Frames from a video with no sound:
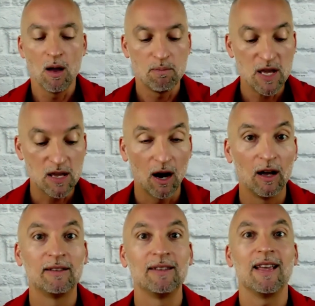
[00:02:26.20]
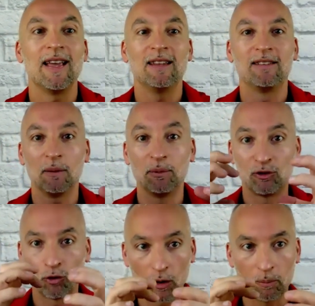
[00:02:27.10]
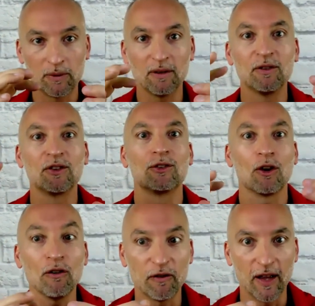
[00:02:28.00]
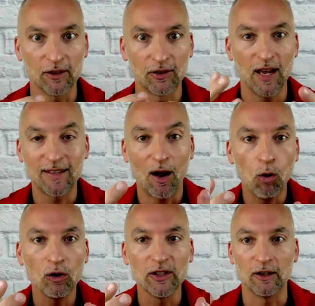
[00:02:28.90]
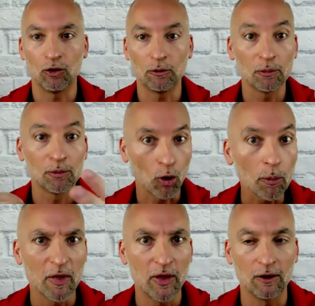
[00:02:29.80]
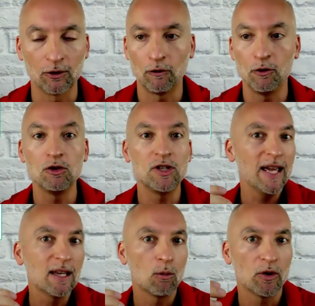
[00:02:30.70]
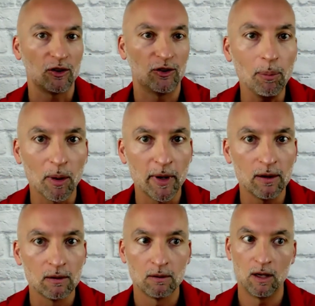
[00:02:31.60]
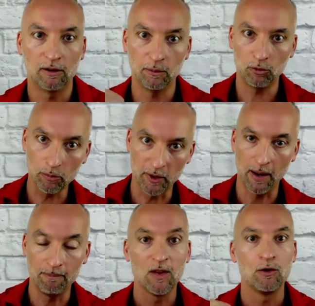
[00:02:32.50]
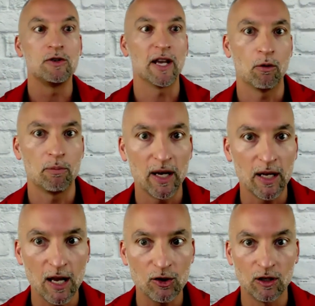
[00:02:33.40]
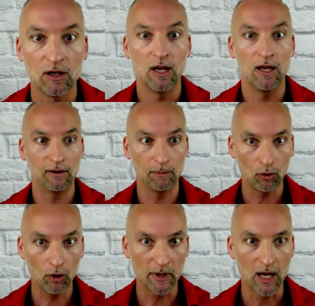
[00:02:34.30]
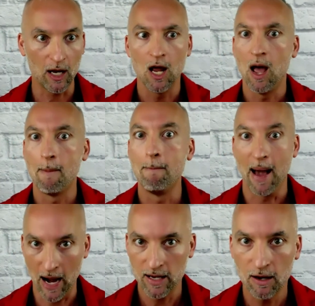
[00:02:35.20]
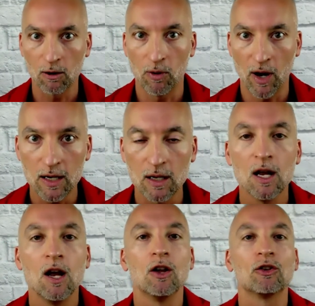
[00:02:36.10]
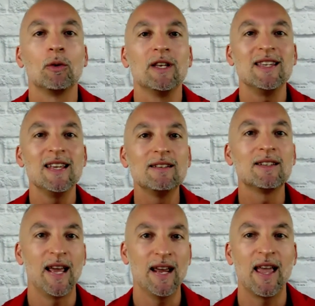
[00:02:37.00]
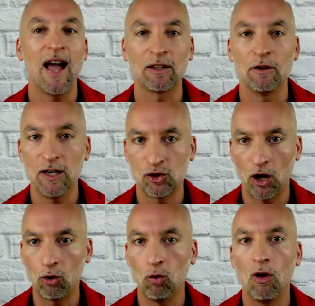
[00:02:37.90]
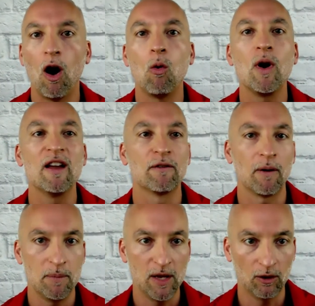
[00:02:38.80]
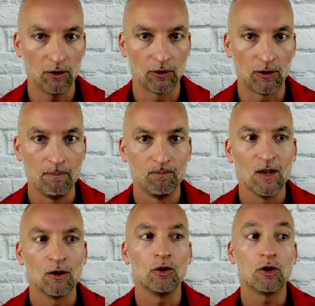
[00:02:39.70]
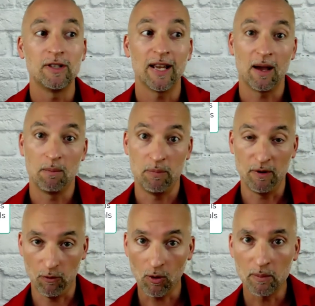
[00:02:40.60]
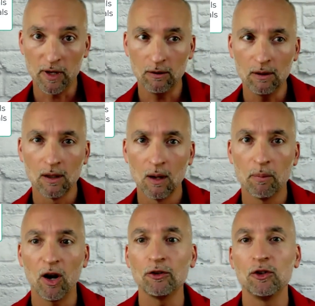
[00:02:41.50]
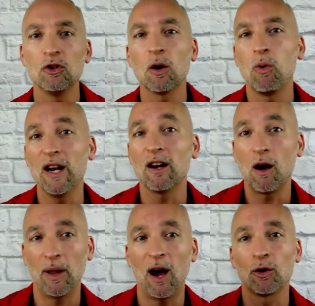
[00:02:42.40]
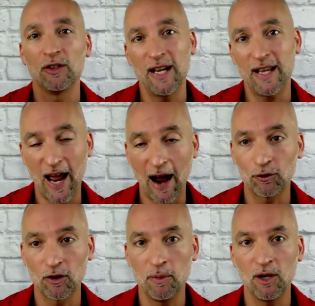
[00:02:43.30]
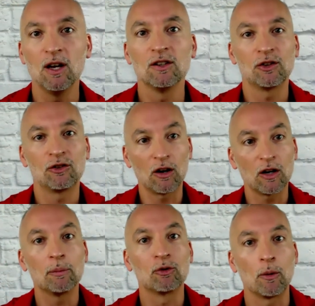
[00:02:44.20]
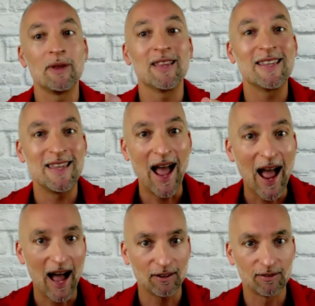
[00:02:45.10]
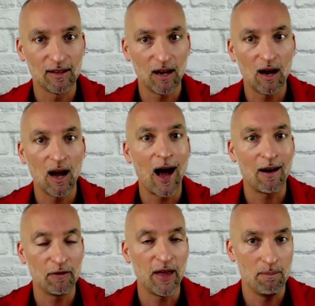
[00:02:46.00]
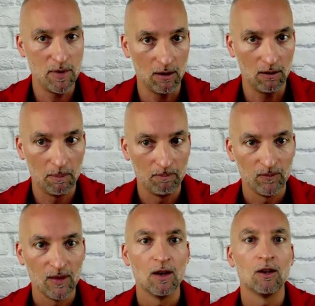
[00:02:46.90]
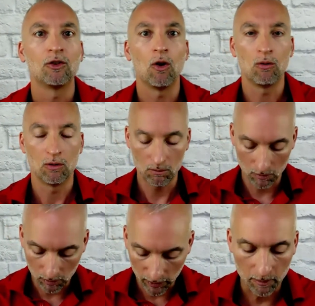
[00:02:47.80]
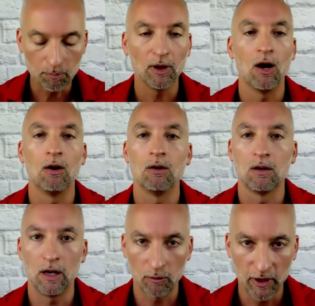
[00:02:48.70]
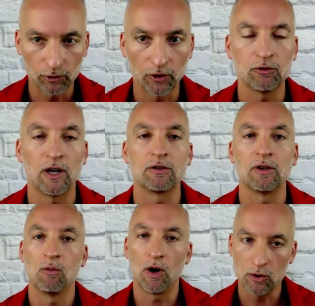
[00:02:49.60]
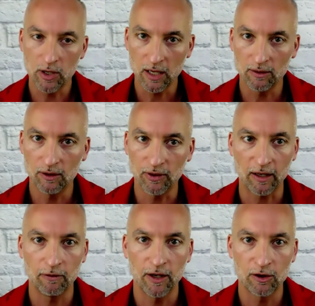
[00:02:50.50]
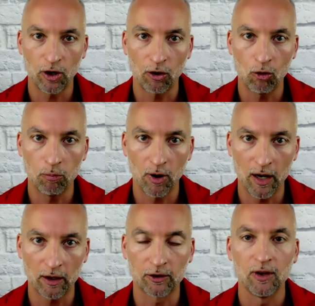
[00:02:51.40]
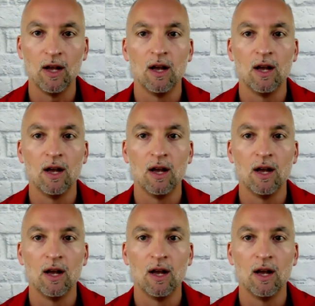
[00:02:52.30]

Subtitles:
Because it's absorptive surface. It's got holes in it, so it's absorbing things. So if you take it with a supplement, it's absorbing it. You take it with medication, it's absorbing it. Bad idea, right? So we need to take activated charcoal away from meals. So you could take it before a meal, but also you could wait a couple hours and take it after the meal to start absorbing the gas out of that meal. So link below in the resource directory where you can get these activated charcoal products.